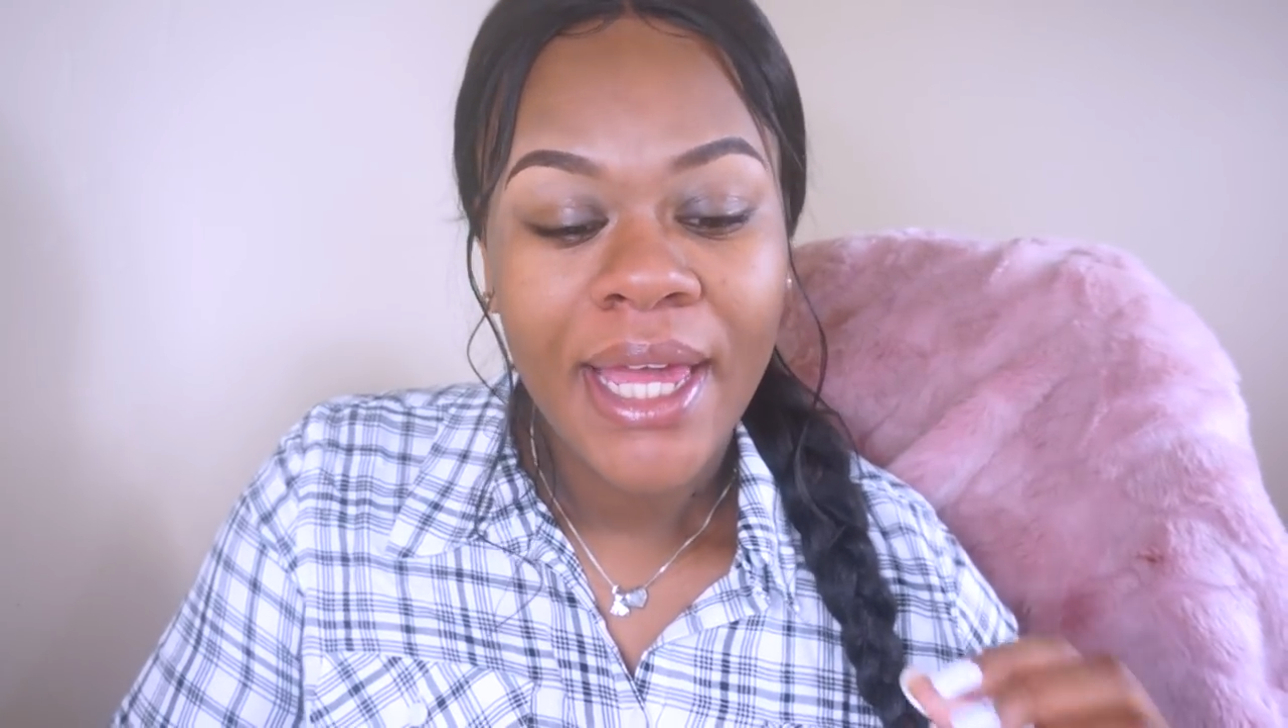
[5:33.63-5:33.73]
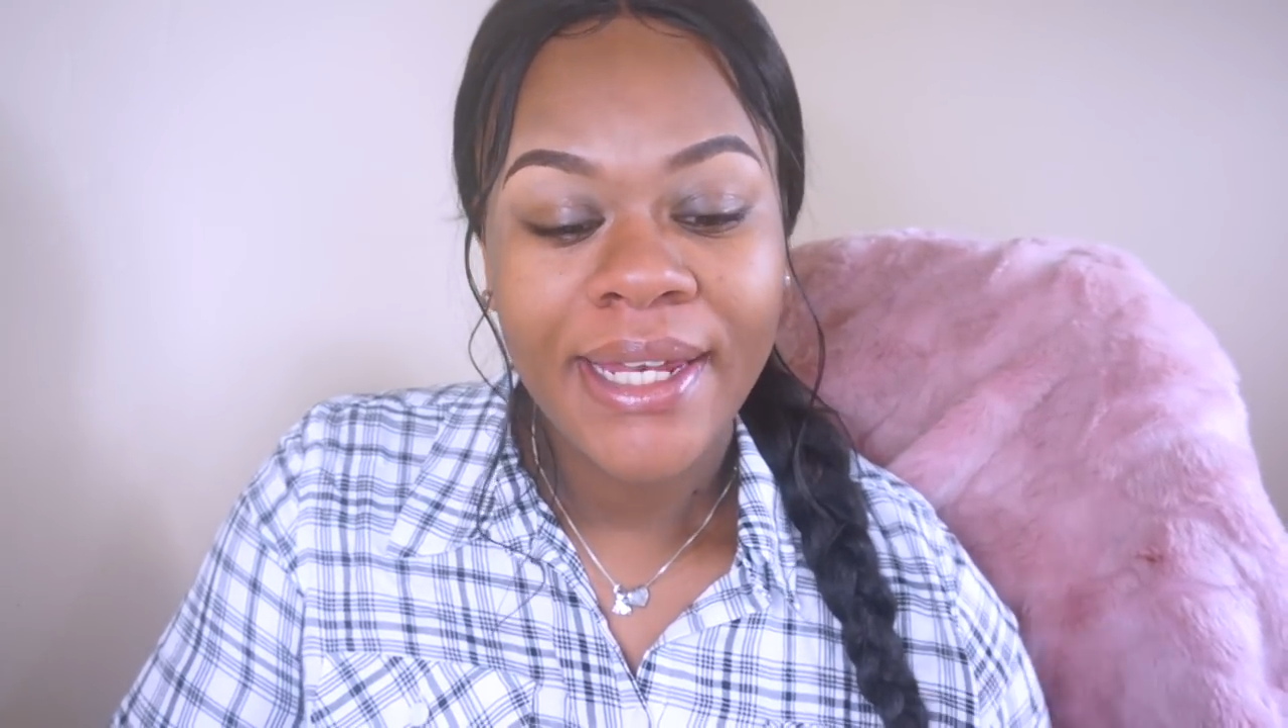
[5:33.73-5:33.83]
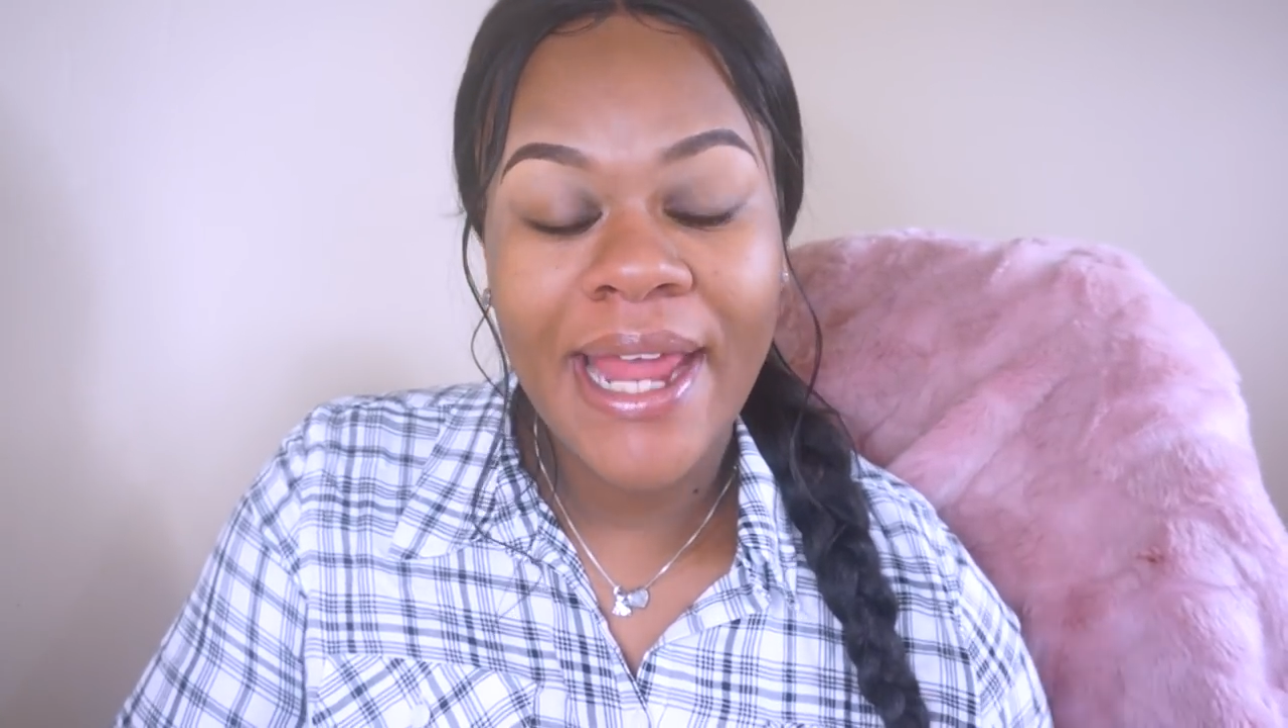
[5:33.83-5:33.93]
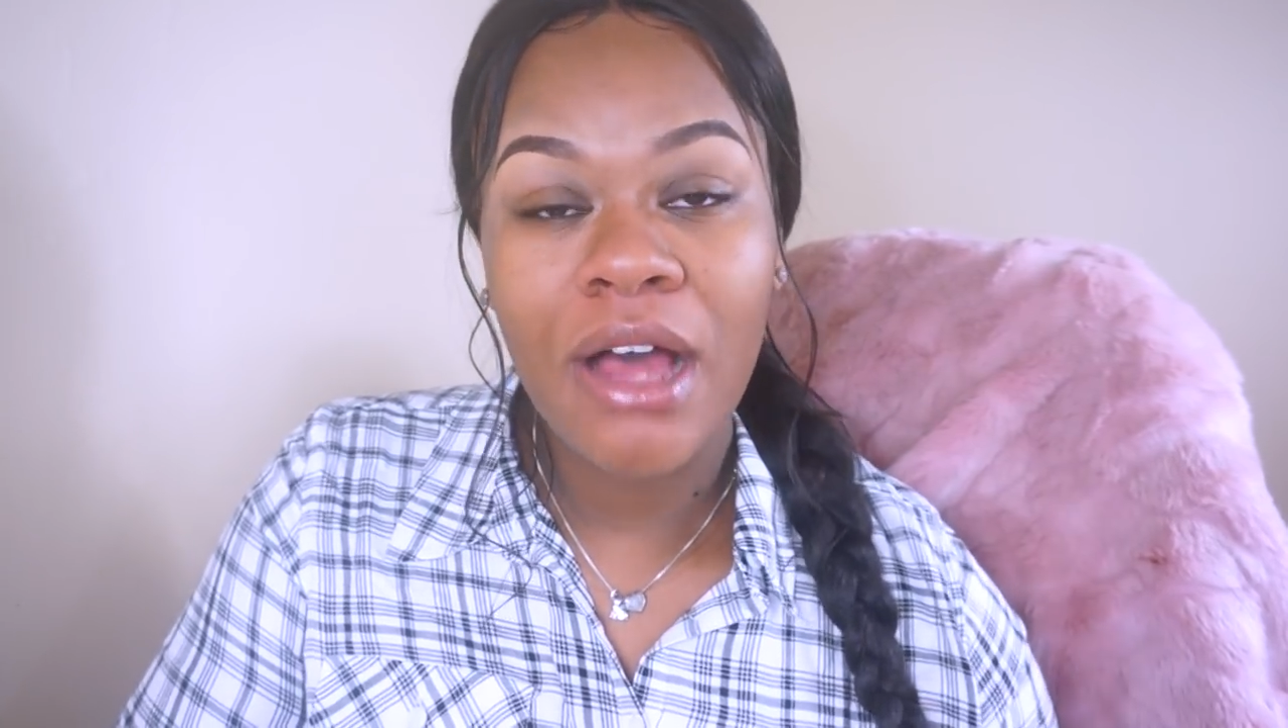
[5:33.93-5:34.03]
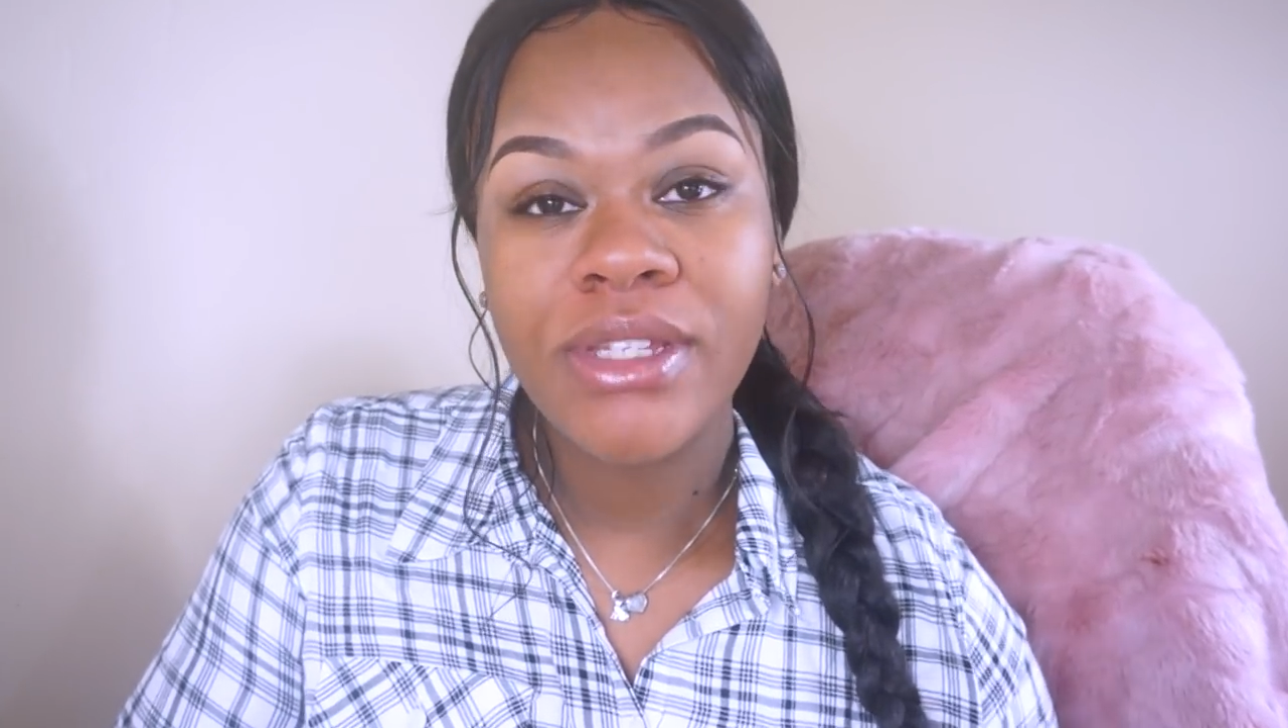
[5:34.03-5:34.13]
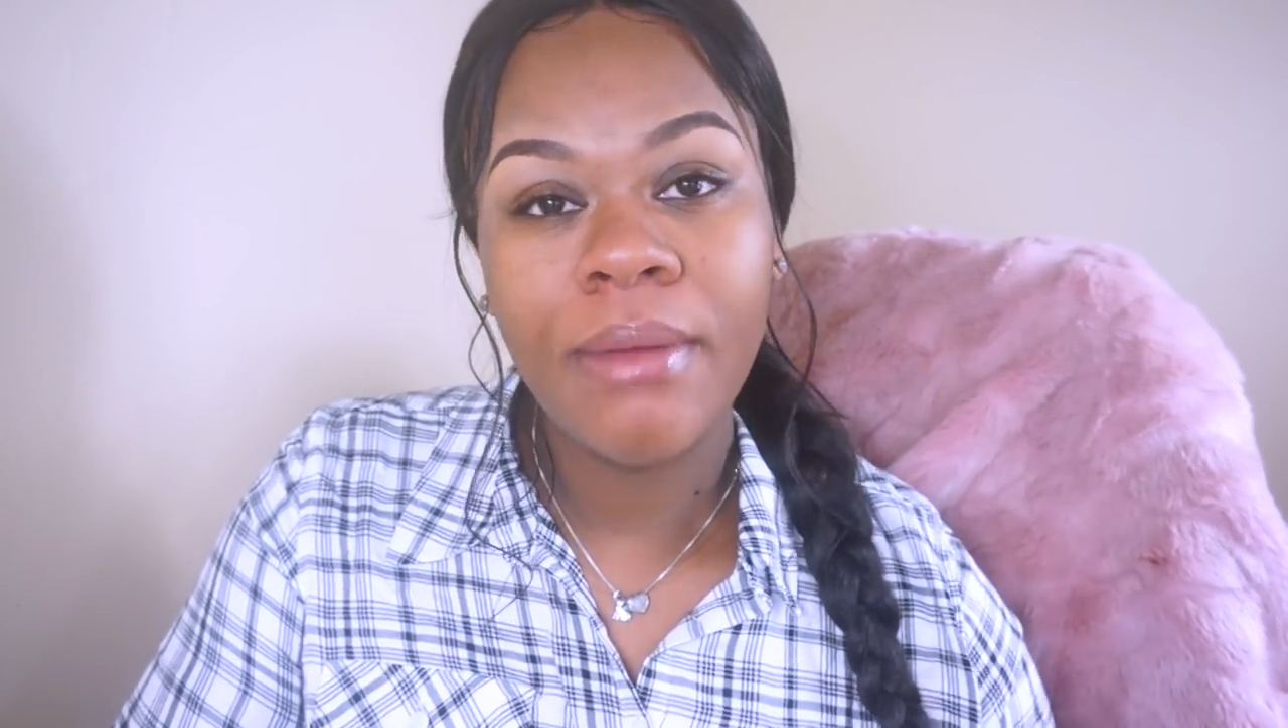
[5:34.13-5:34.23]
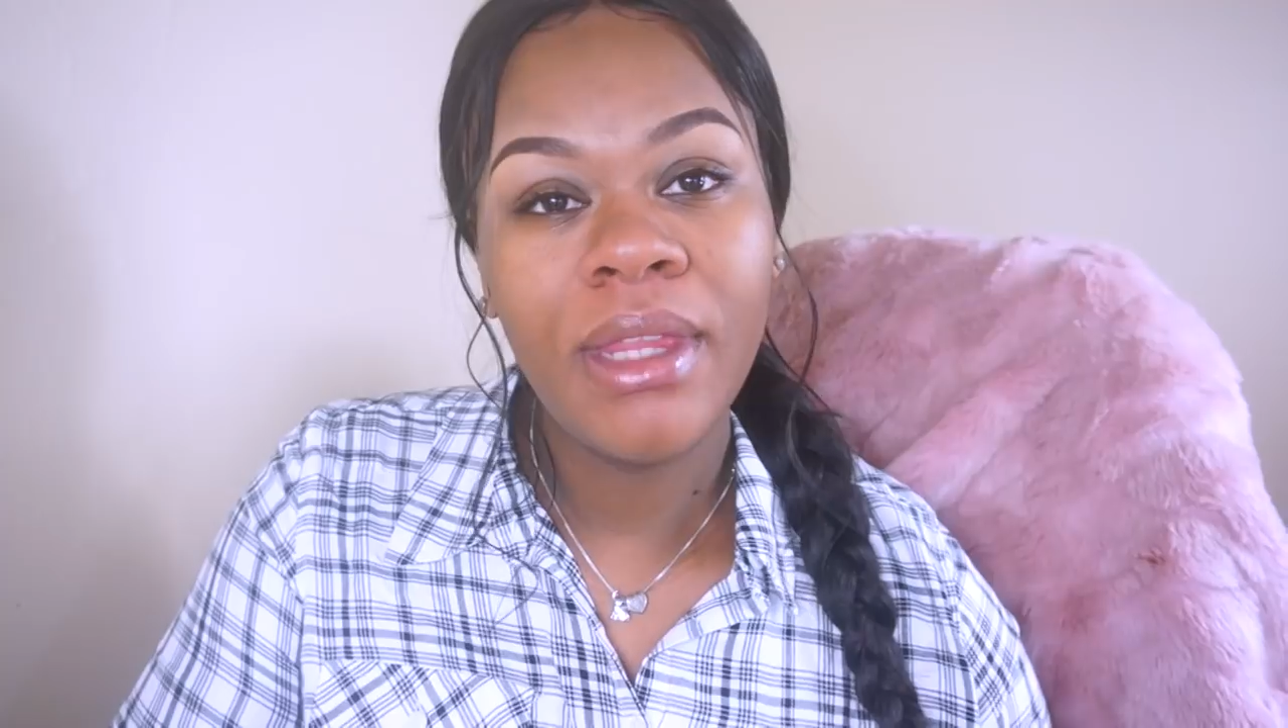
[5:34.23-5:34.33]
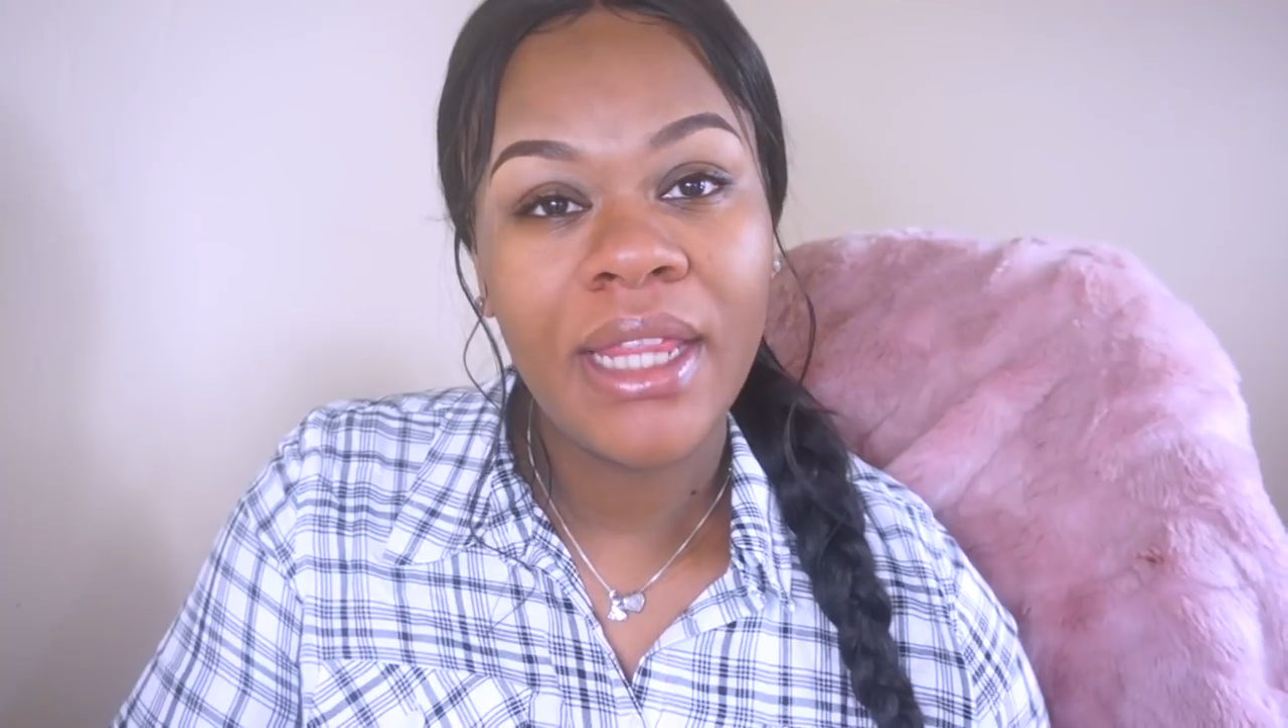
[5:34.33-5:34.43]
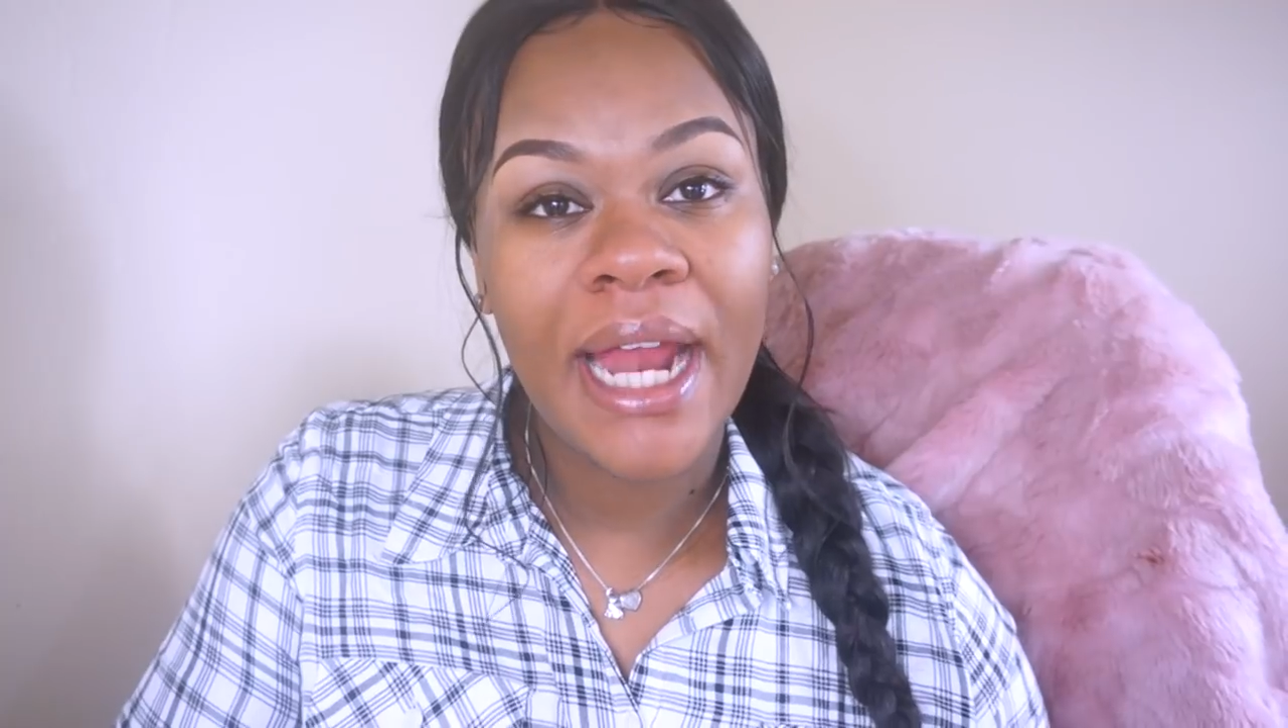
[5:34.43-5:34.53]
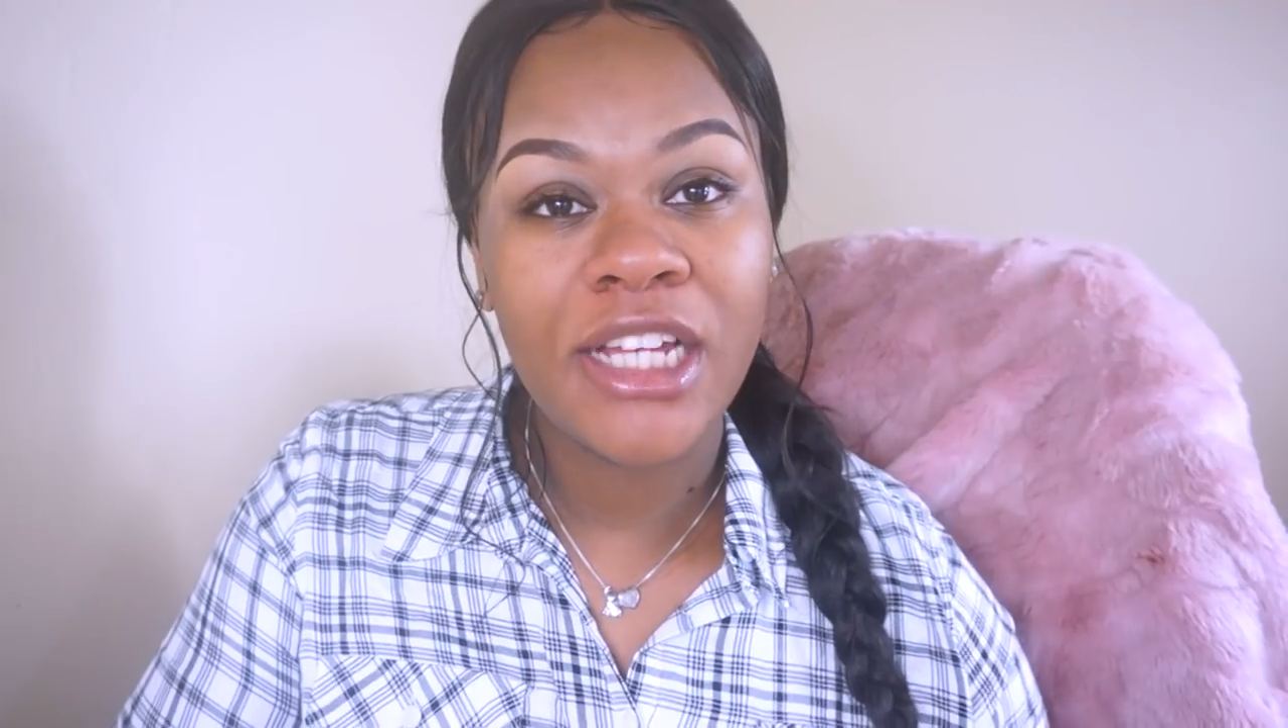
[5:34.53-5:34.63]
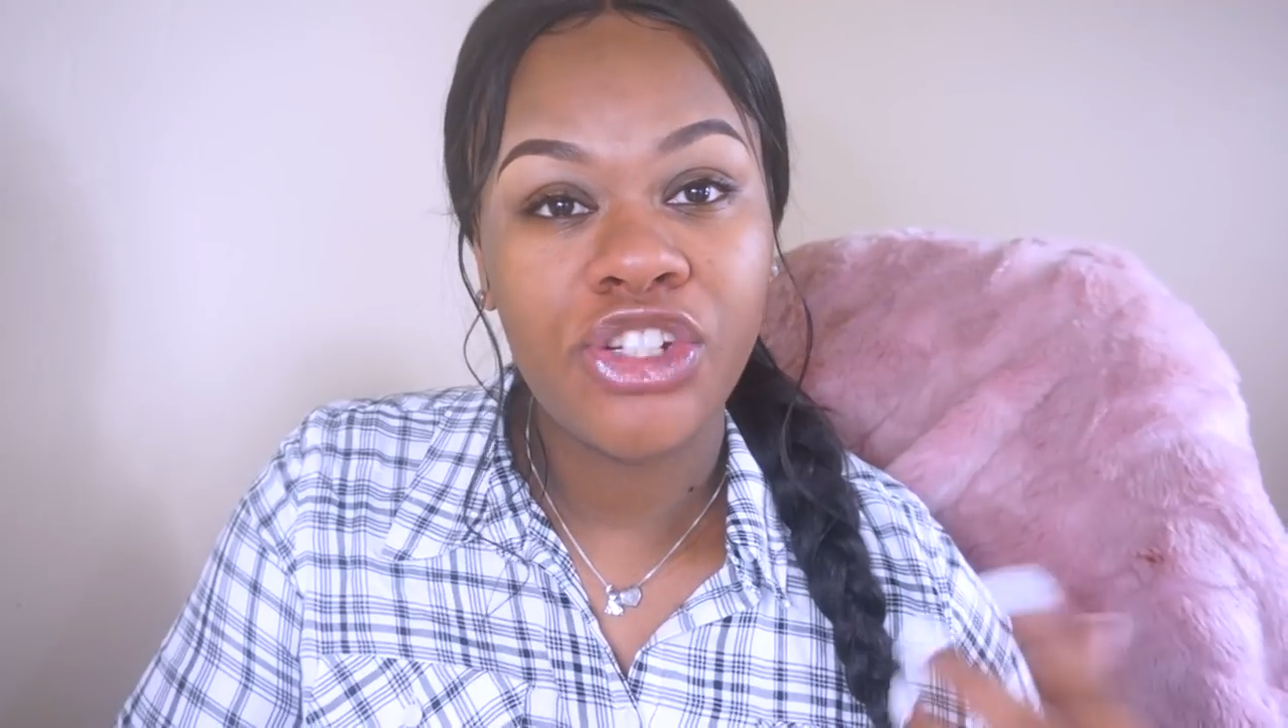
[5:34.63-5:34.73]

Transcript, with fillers: Now, something that I